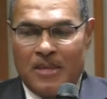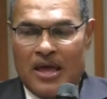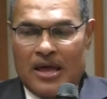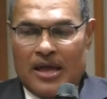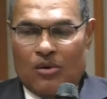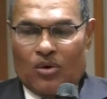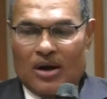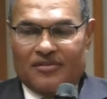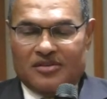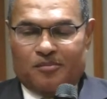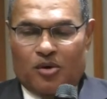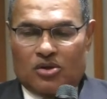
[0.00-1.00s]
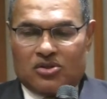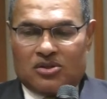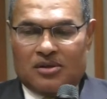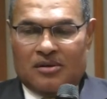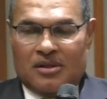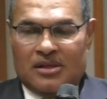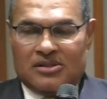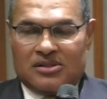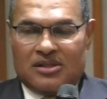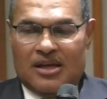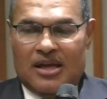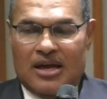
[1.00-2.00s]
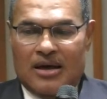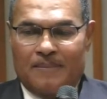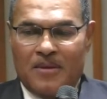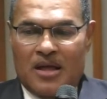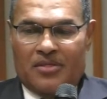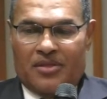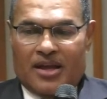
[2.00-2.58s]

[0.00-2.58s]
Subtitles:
in one of his books, the